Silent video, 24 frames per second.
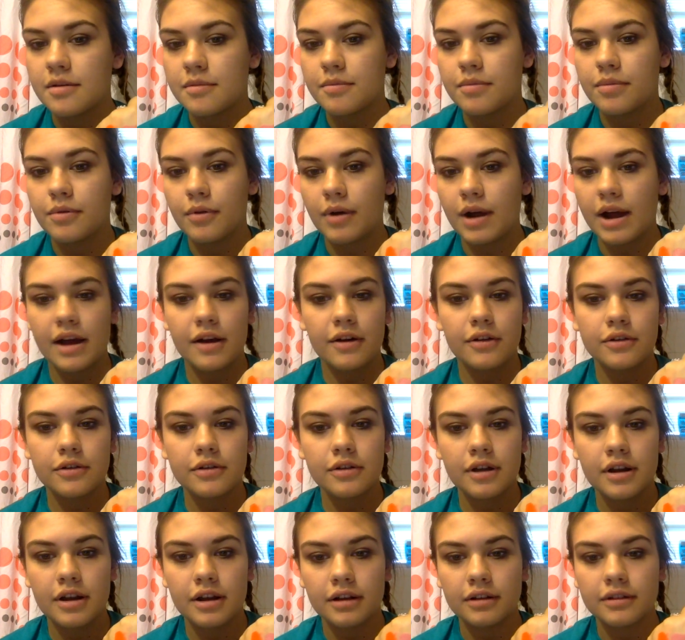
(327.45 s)

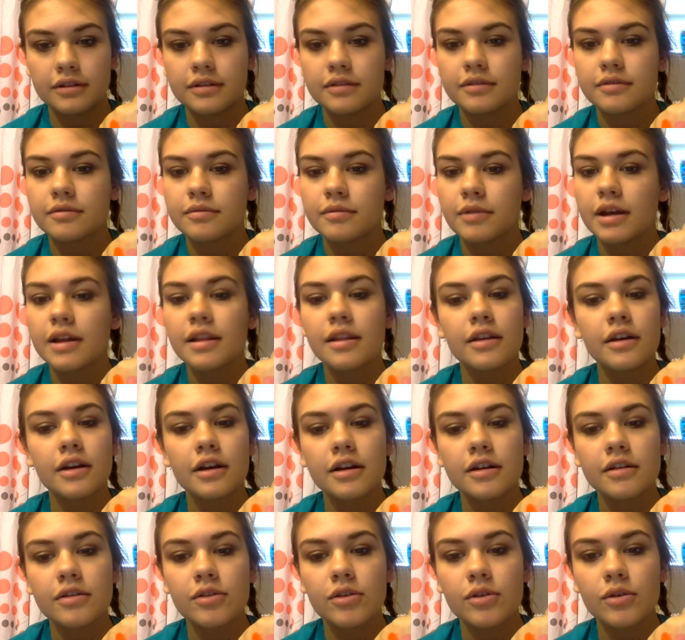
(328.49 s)
brown right there,
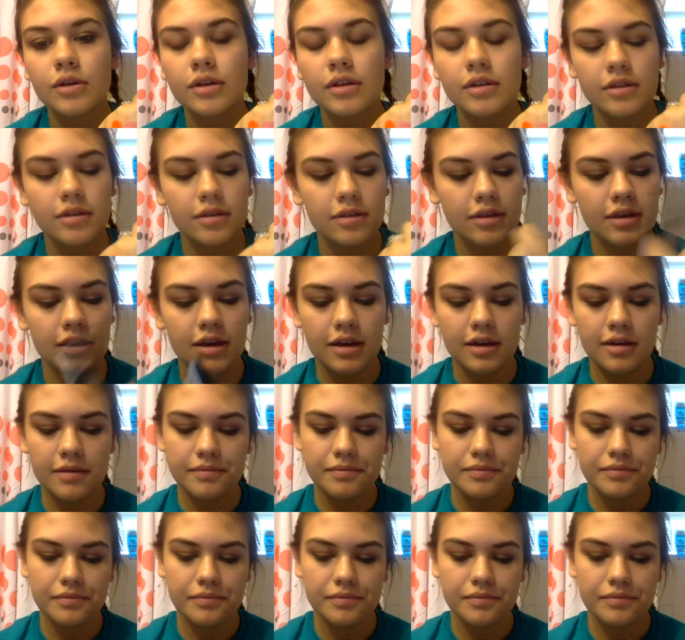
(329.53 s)
as you can see.